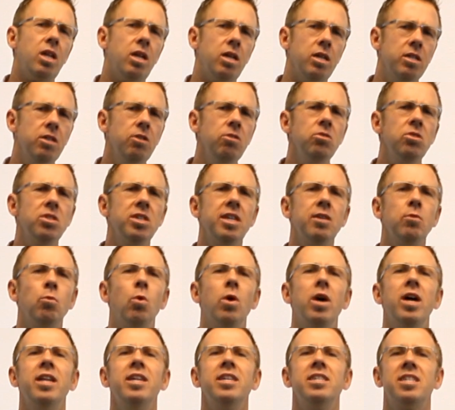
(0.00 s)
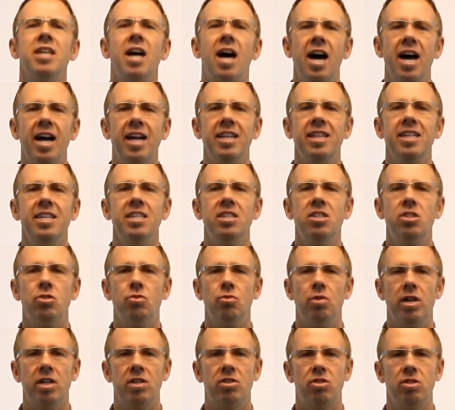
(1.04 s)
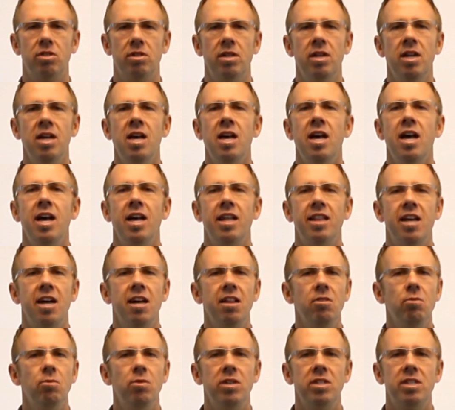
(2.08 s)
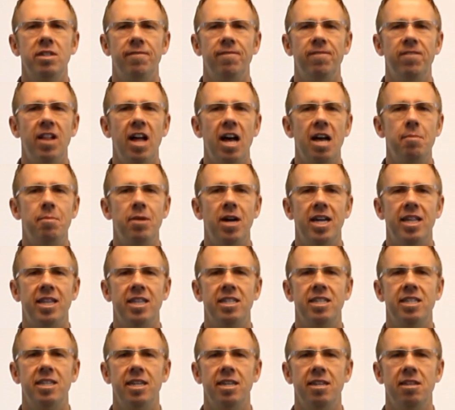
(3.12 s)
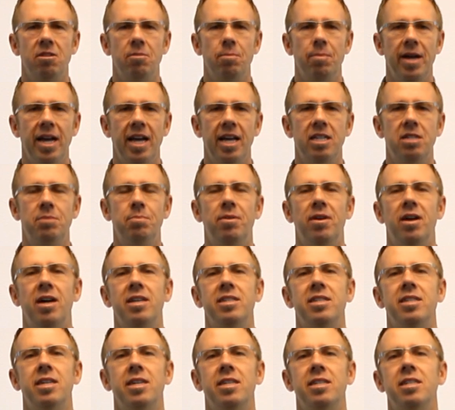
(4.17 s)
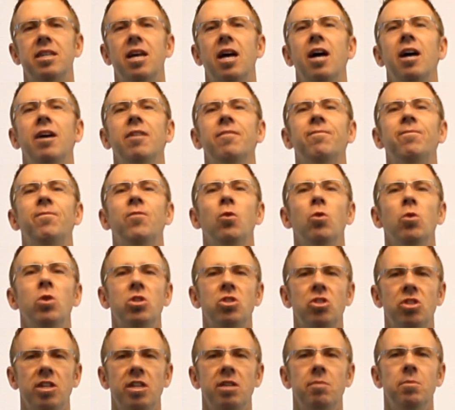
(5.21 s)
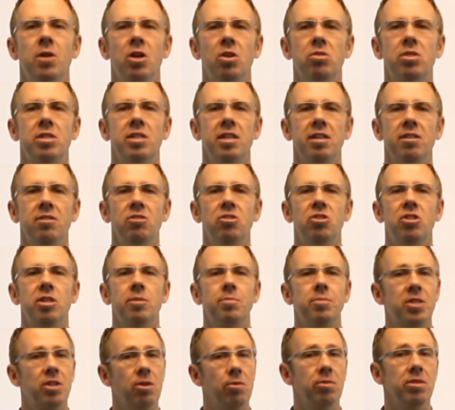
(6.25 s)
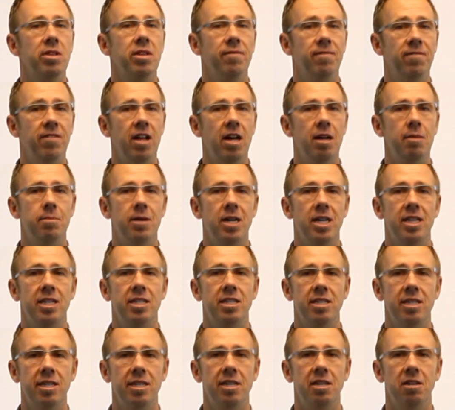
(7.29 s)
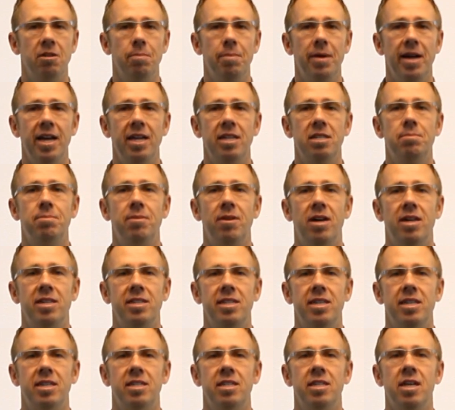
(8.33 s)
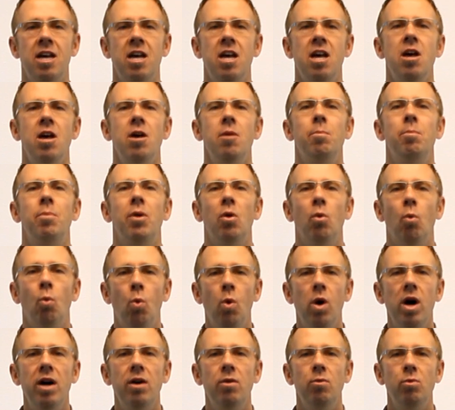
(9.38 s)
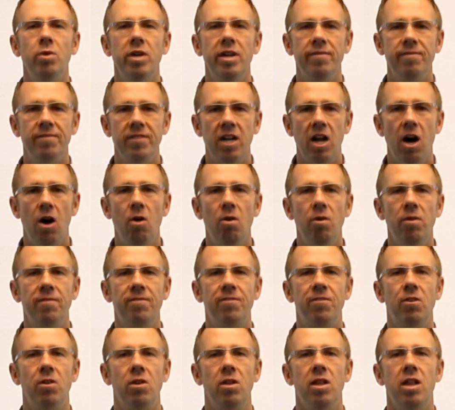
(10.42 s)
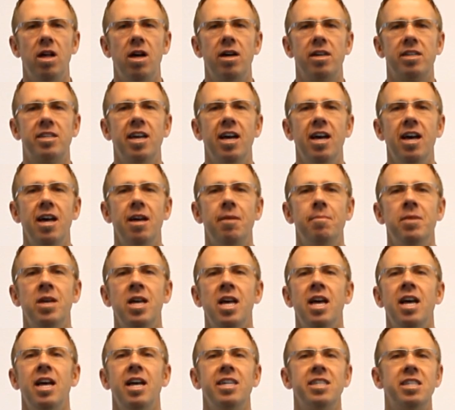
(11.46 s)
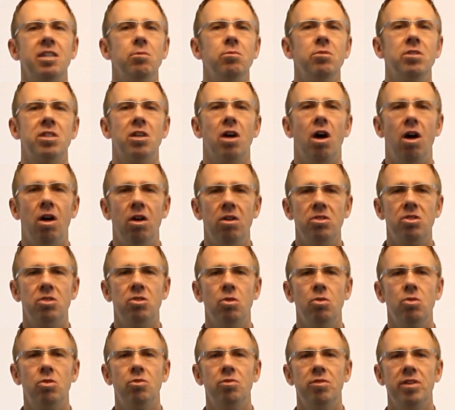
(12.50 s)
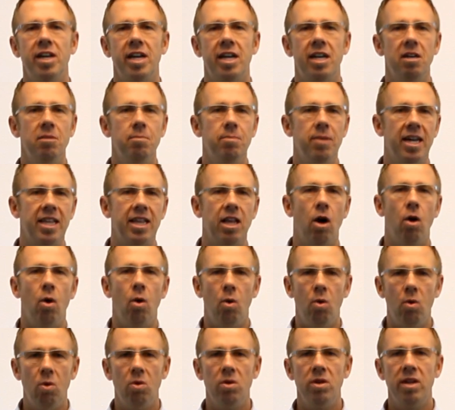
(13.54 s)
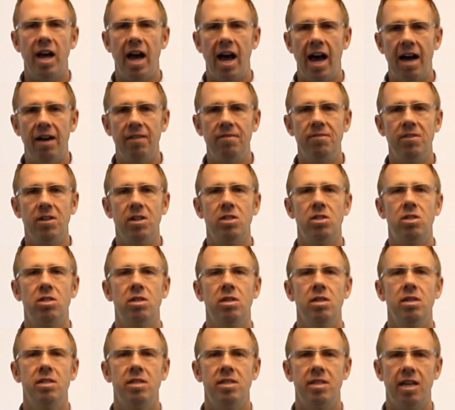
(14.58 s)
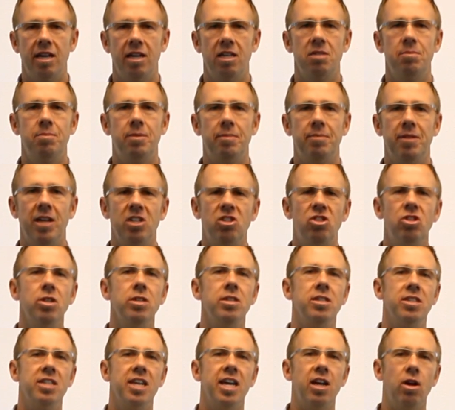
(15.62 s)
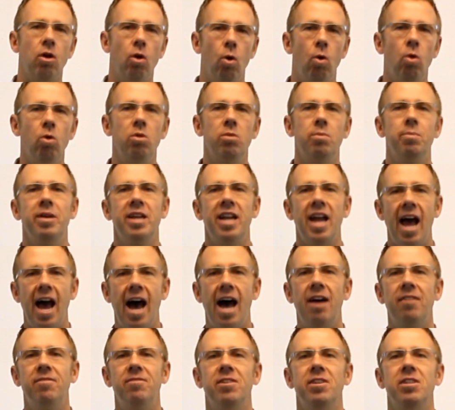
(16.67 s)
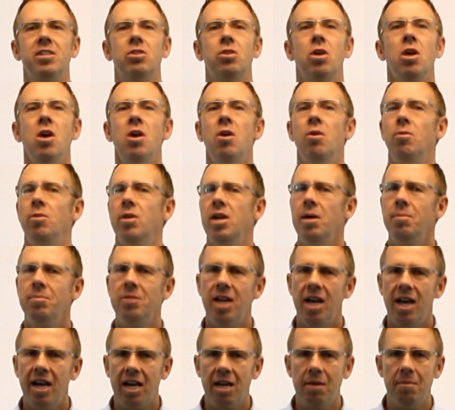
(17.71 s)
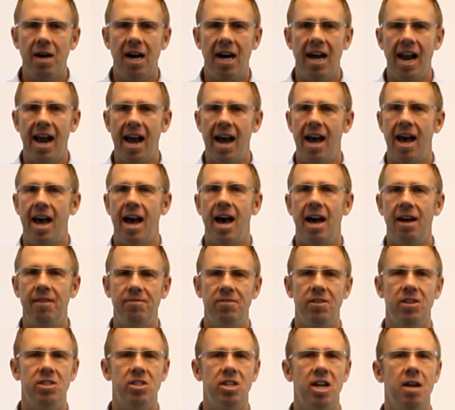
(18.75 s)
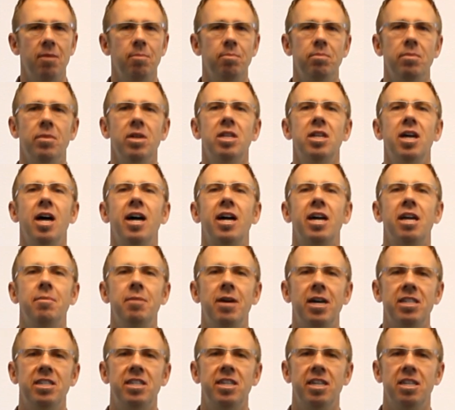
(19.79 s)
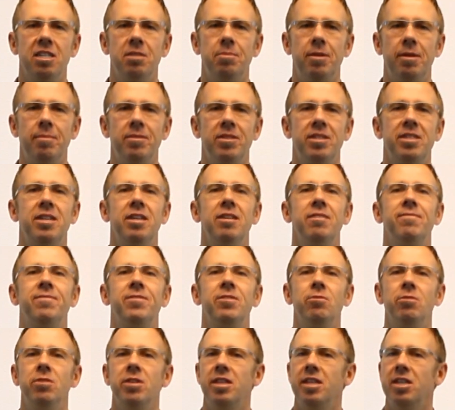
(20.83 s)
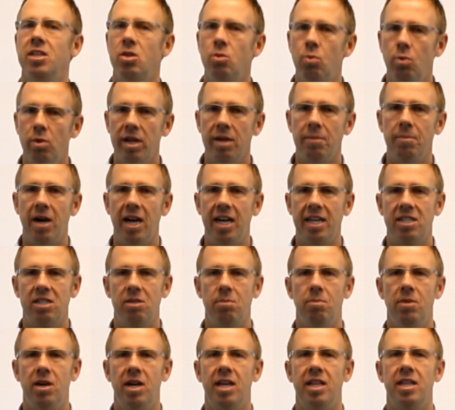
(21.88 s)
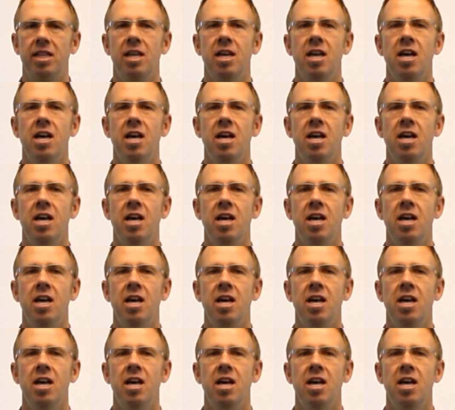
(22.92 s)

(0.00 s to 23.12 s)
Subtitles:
Usually one is highly structured, and the other one's a fly-by-the-seat-of-their-pants process. Unfortunately, most dealerships go with the fly-by-the-seat-of-your-pants process. But what we've known for a long time is it was also created by the old average salespeople. I shouldn't say old, but average. When I'm talking about average, I'm talking about salespeople selling fewer than 20 bikes a month.